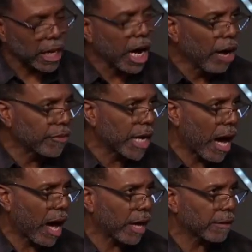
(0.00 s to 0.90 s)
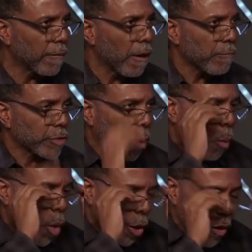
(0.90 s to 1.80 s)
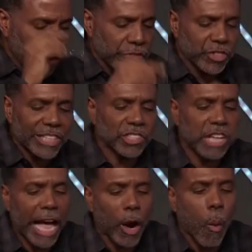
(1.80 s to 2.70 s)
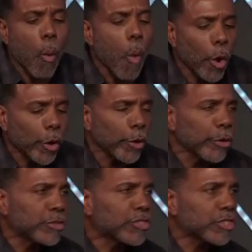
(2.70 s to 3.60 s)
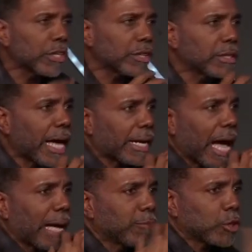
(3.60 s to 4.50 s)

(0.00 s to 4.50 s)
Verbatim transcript: of God. The word, just like words that I'm